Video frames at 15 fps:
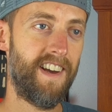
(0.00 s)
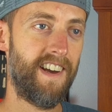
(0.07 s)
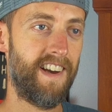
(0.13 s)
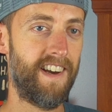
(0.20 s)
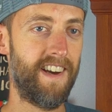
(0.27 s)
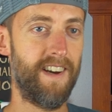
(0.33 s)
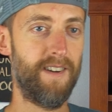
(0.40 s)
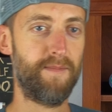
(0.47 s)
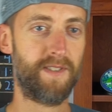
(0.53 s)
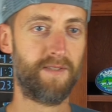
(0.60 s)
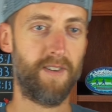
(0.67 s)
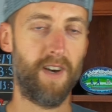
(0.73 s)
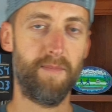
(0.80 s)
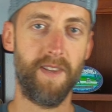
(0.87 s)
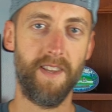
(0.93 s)
um,
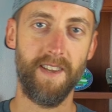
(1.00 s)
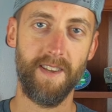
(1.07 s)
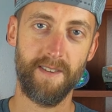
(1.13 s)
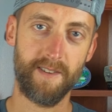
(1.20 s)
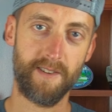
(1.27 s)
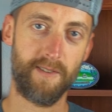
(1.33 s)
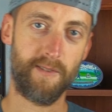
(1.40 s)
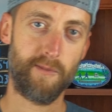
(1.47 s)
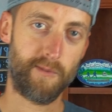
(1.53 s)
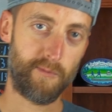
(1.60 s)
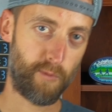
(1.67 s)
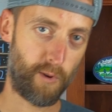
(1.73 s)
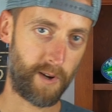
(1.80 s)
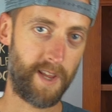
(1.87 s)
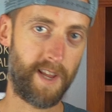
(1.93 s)
so I'll be
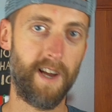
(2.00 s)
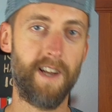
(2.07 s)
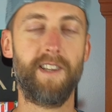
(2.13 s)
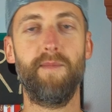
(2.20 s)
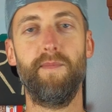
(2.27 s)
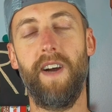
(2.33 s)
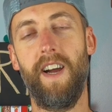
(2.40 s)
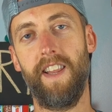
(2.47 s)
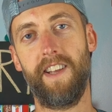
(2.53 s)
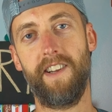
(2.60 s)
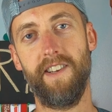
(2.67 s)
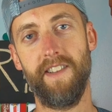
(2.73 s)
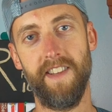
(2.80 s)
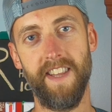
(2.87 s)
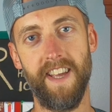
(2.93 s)
working on compiling
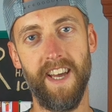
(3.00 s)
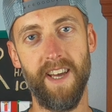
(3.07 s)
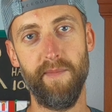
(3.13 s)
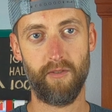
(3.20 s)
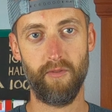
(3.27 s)
all of that,